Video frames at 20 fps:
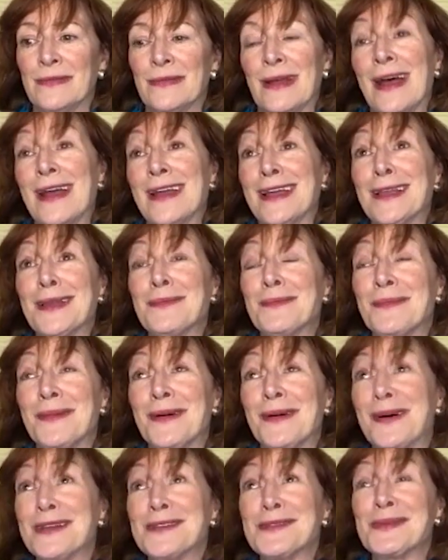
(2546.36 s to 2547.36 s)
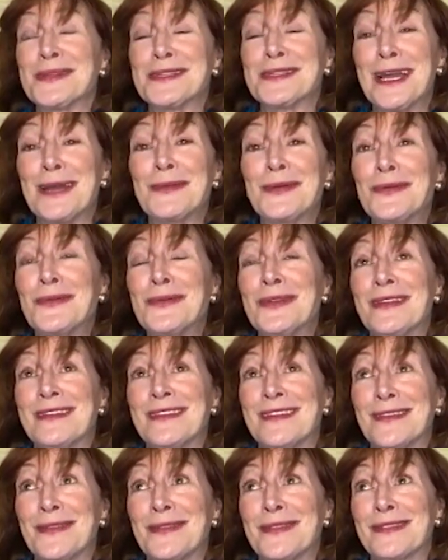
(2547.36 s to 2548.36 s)
I had a boss one time who
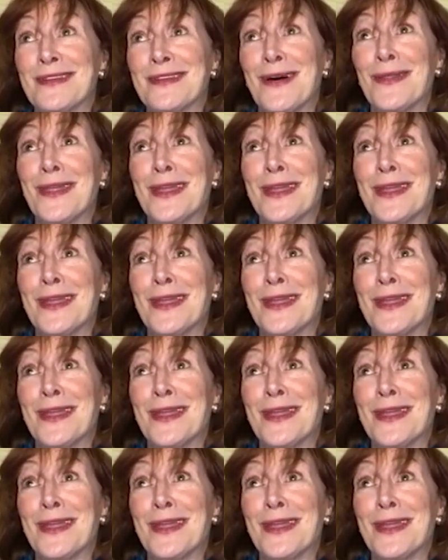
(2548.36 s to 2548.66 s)
saw